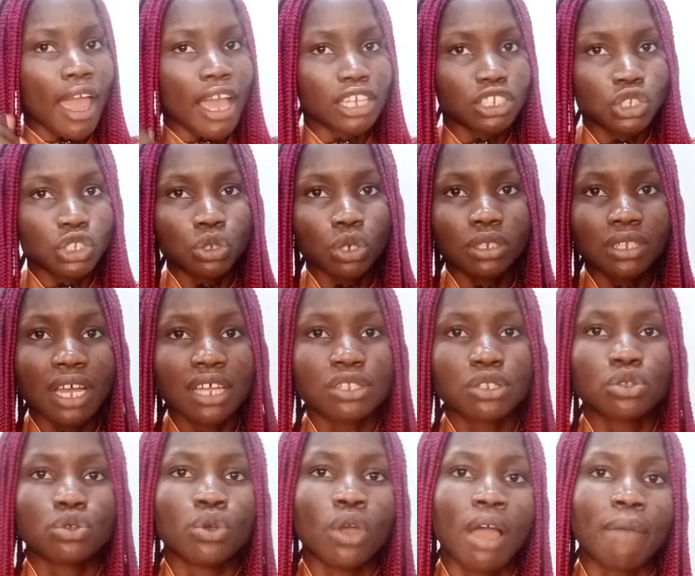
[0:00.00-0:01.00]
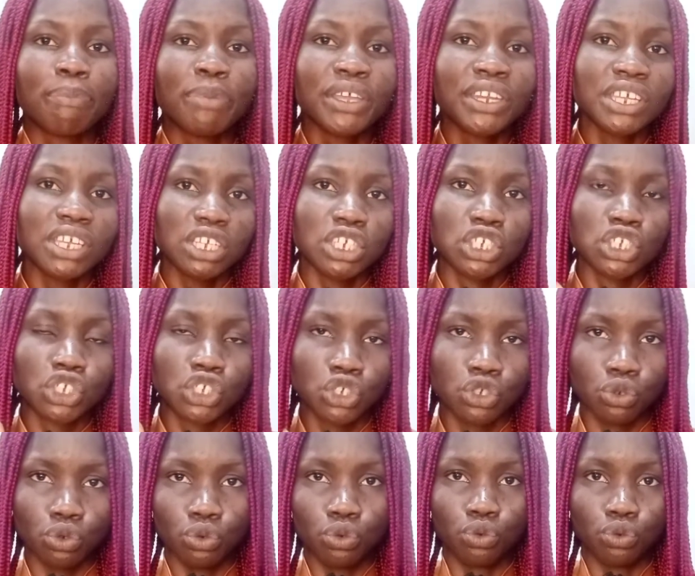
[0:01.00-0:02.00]
ensure that you have been
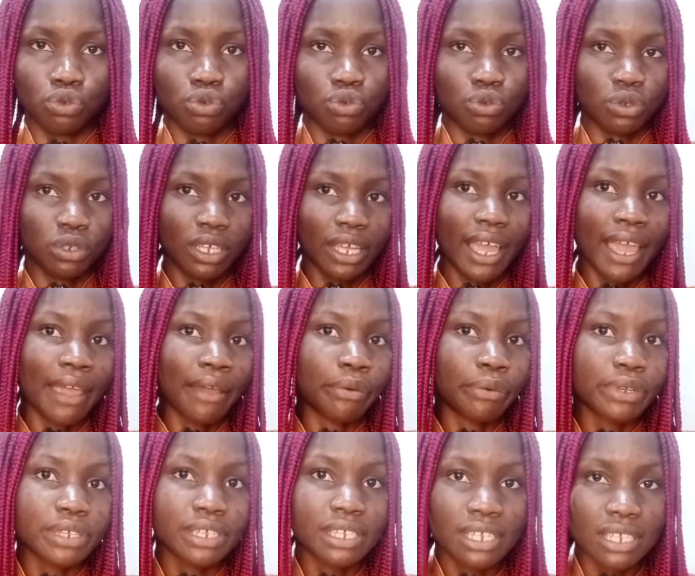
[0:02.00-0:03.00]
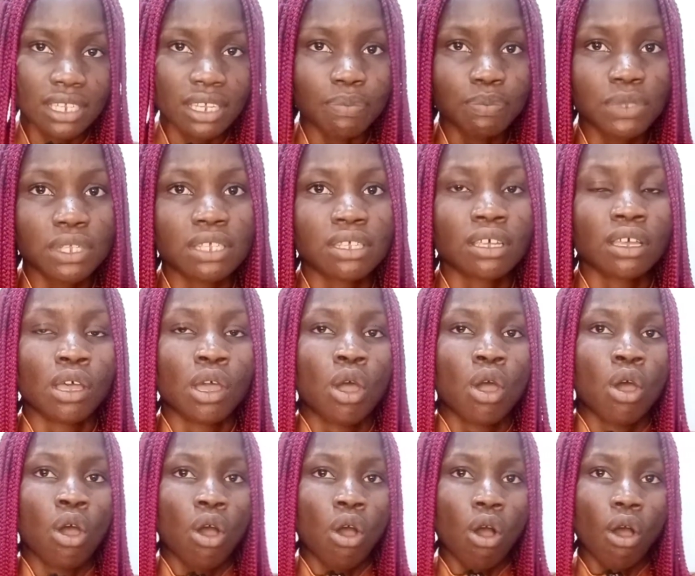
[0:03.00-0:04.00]
issued a receipt
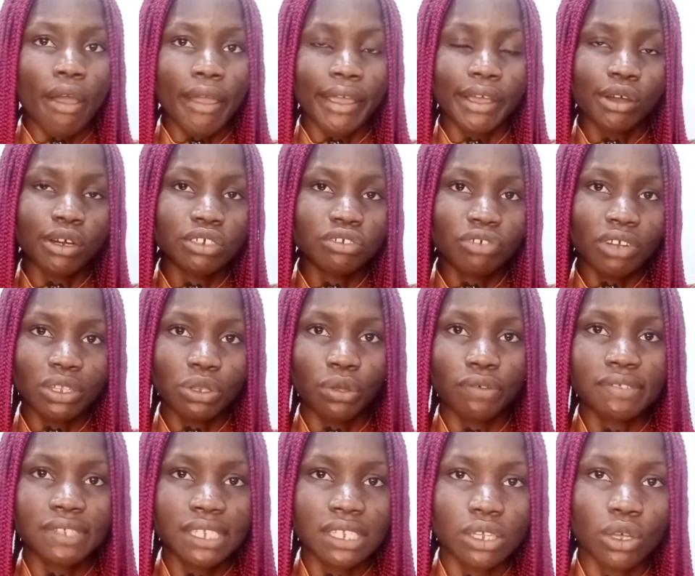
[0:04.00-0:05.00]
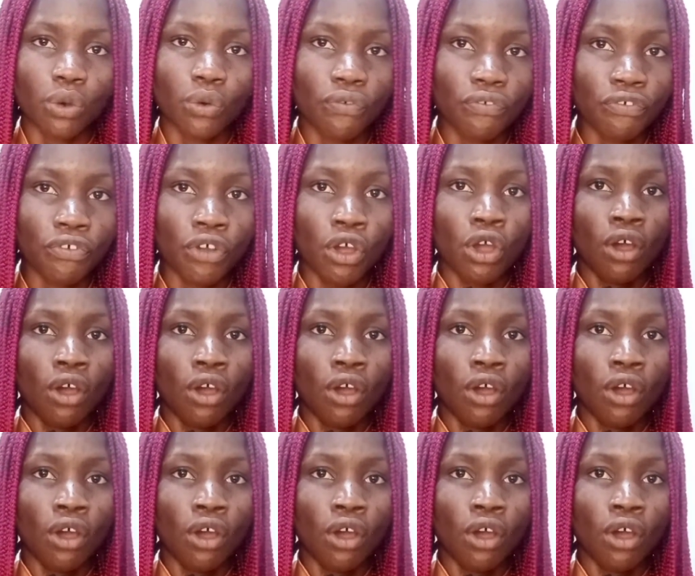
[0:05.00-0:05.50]
or a contract of sale